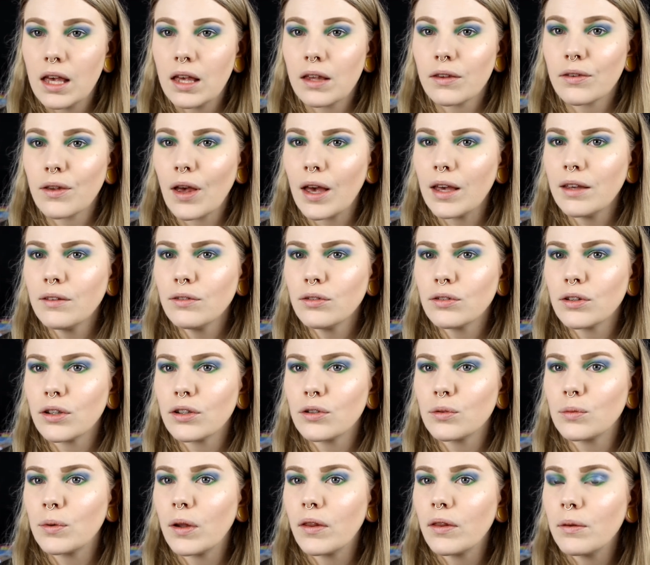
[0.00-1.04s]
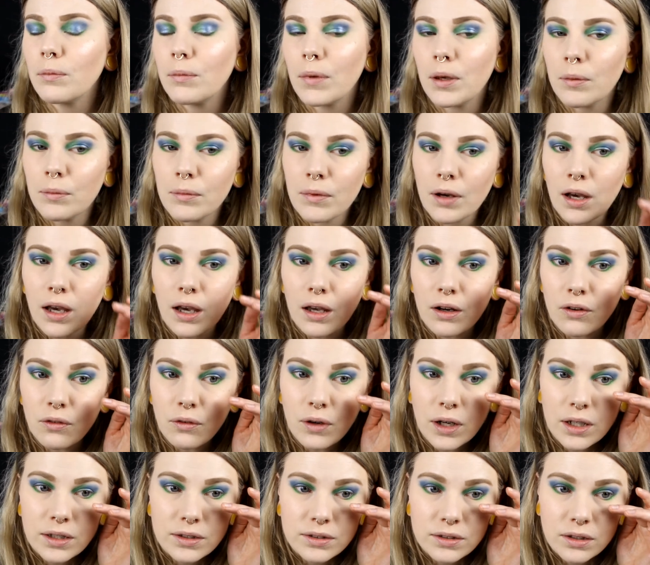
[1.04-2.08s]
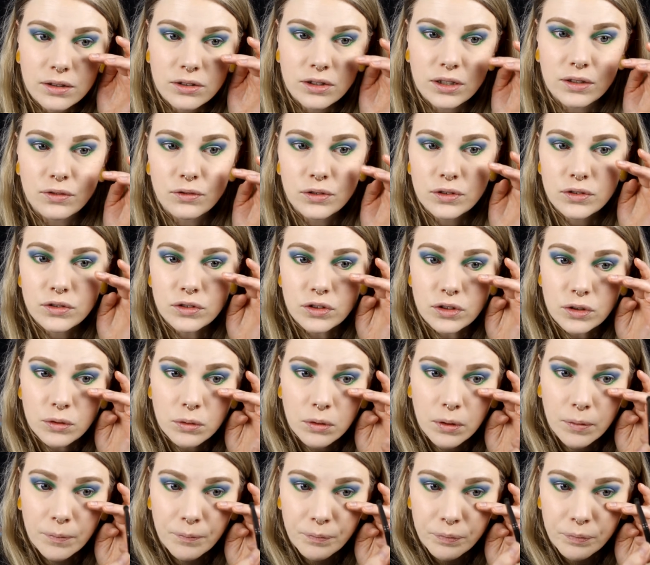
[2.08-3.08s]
So I one, the Mimba and Rice are different too.